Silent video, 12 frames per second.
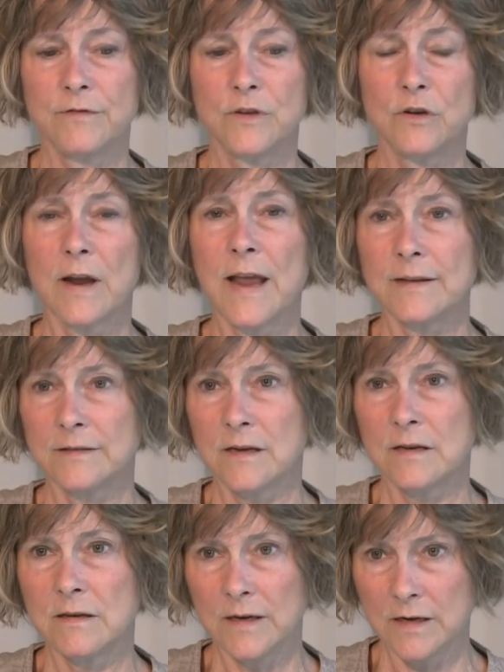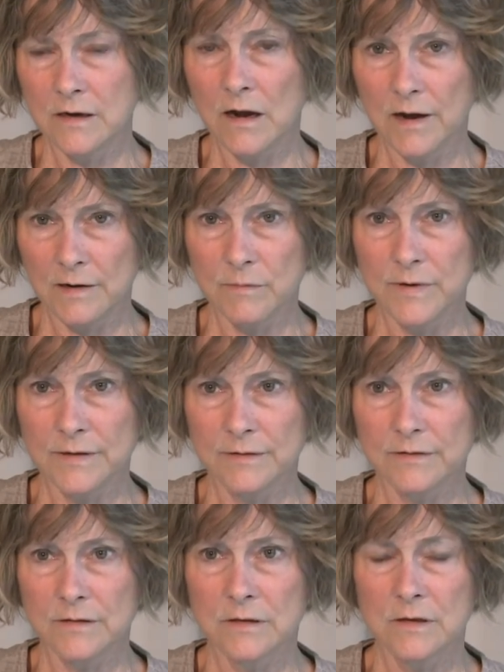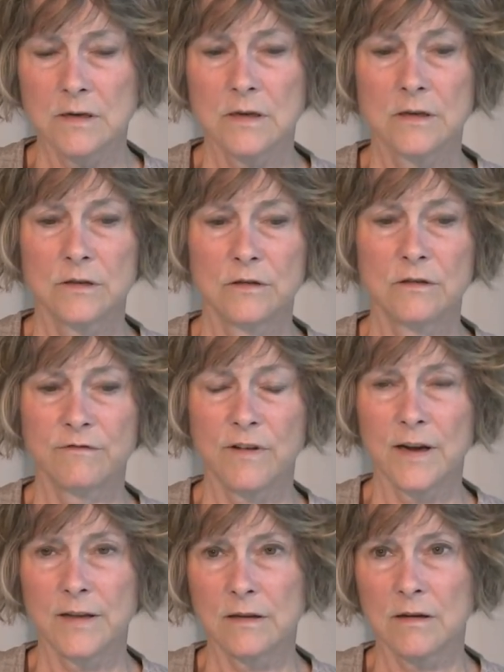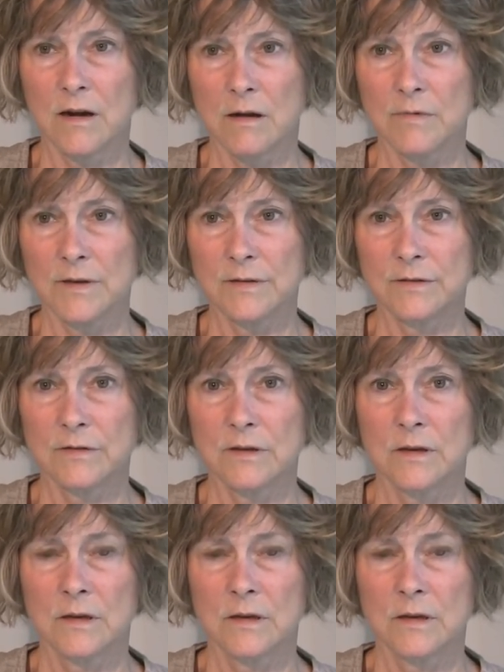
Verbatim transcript: you're asking an economist to define the commons,